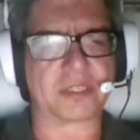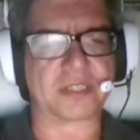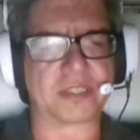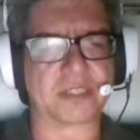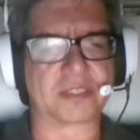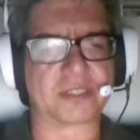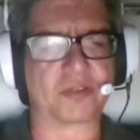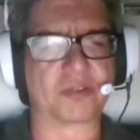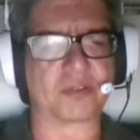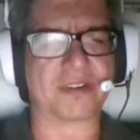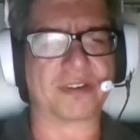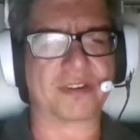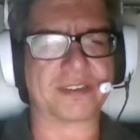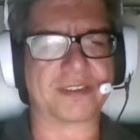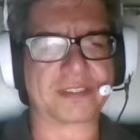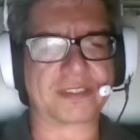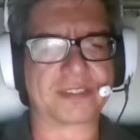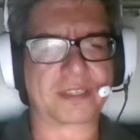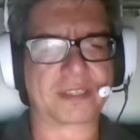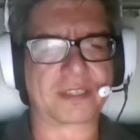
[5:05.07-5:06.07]

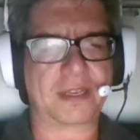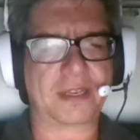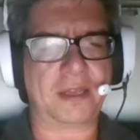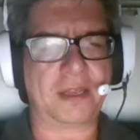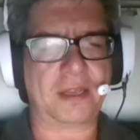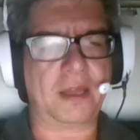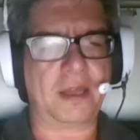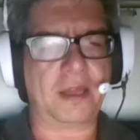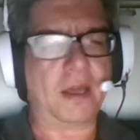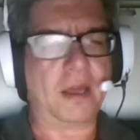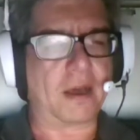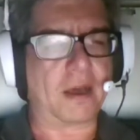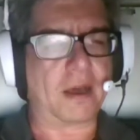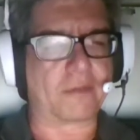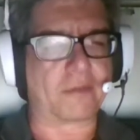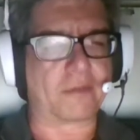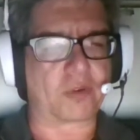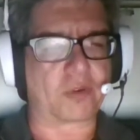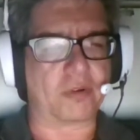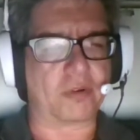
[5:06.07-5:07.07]
stores.
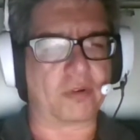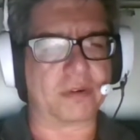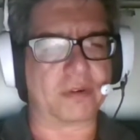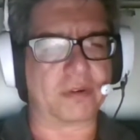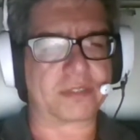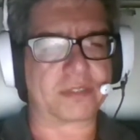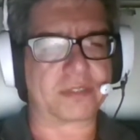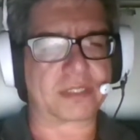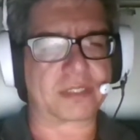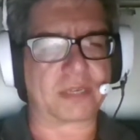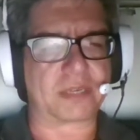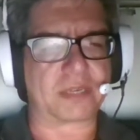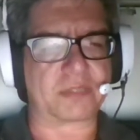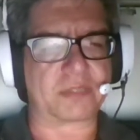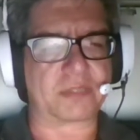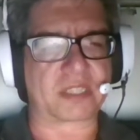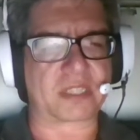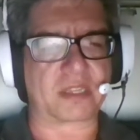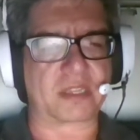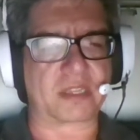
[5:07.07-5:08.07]
Of course, it
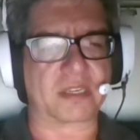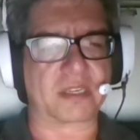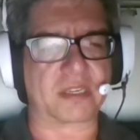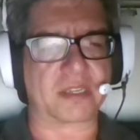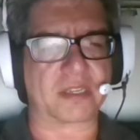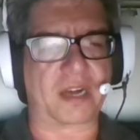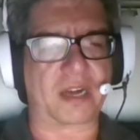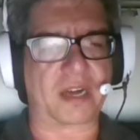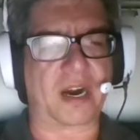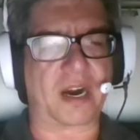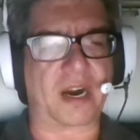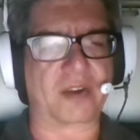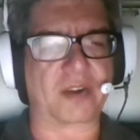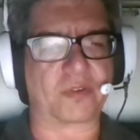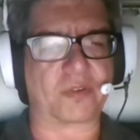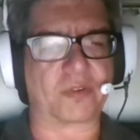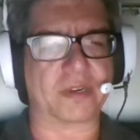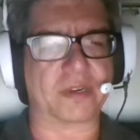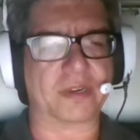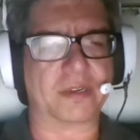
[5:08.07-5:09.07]
was a little
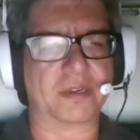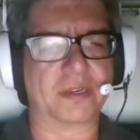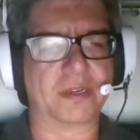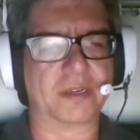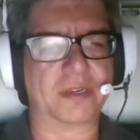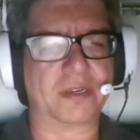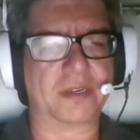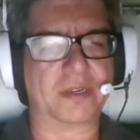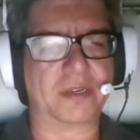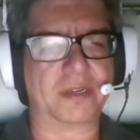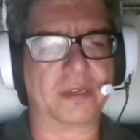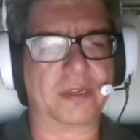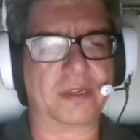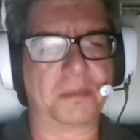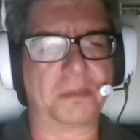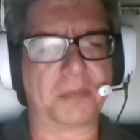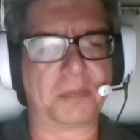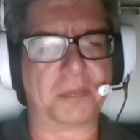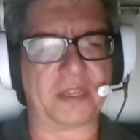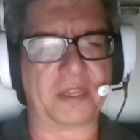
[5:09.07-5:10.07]
awkward,
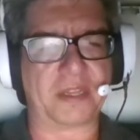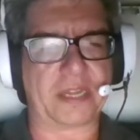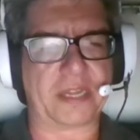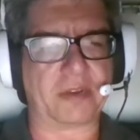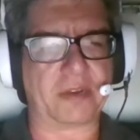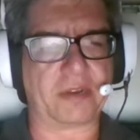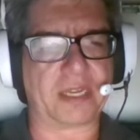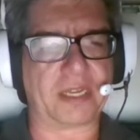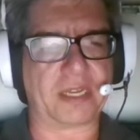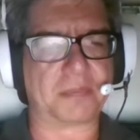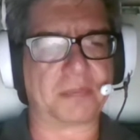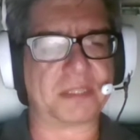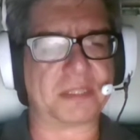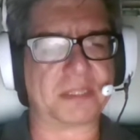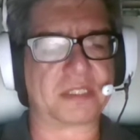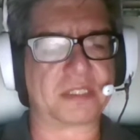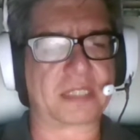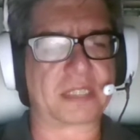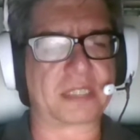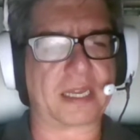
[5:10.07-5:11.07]
but Larry had been
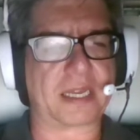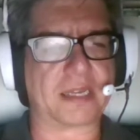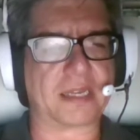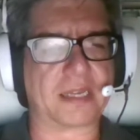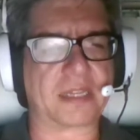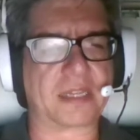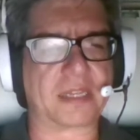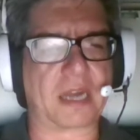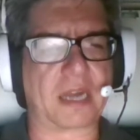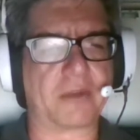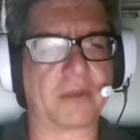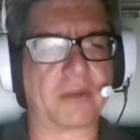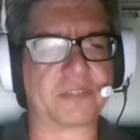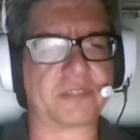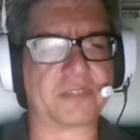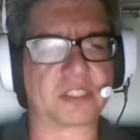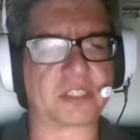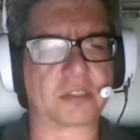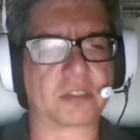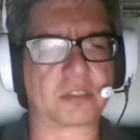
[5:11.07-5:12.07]
staying at the
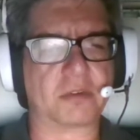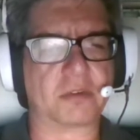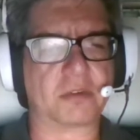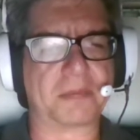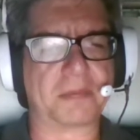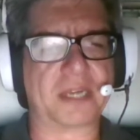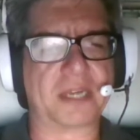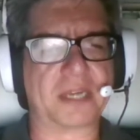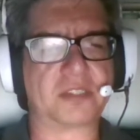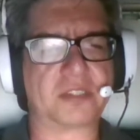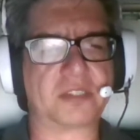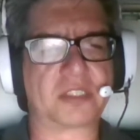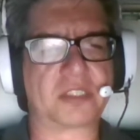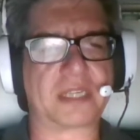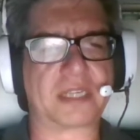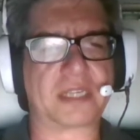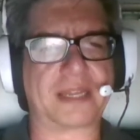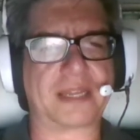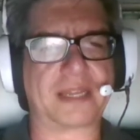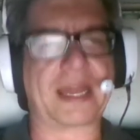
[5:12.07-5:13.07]
office so much,
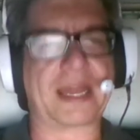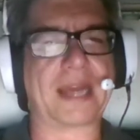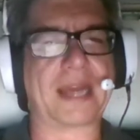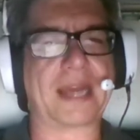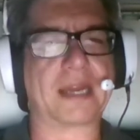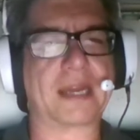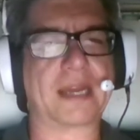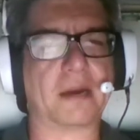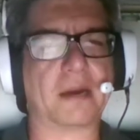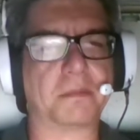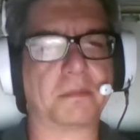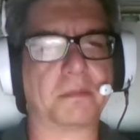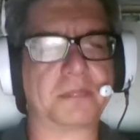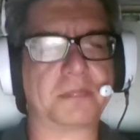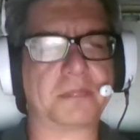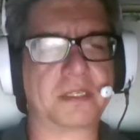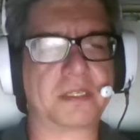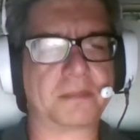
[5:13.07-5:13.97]
and that helped.